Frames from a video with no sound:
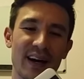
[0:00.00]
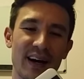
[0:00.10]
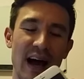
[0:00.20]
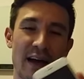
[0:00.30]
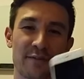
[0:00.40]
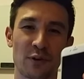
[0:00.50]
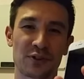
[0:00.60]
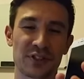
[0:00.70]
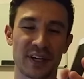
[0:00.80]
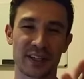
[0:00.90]

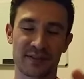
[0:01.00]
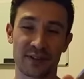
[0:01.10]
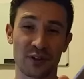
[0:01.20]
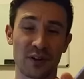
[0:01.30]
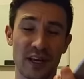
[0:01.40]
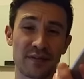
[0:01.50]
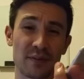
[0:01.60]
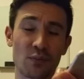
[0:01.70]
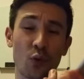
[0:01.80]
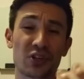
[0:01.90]
iPhone 6 feel even
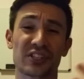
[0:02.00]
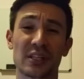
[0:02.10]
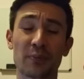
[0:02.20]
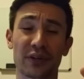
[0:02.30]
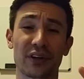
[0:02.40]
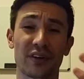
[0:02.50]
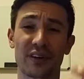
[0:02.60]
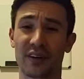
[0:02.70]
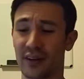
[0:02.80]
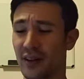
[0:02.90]
more slipperier
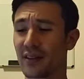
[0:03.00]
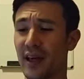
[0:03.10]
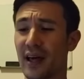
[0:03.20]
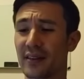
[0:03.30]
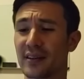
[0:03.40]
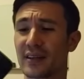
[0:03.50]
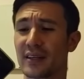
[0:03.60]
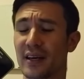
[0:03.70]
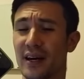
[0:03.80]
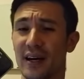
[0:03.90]
than
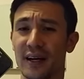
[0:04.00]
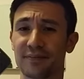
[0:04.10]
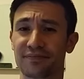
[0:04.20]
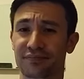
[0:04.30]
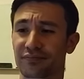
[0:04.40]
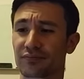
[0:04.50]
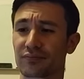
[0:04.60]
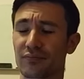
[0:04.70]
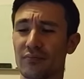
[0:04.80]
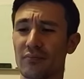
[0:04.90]
the
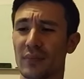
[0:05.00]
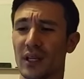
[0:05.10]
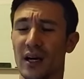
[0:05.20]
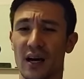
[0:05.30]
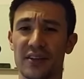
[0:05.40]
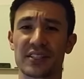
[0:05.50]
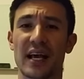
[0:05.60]
this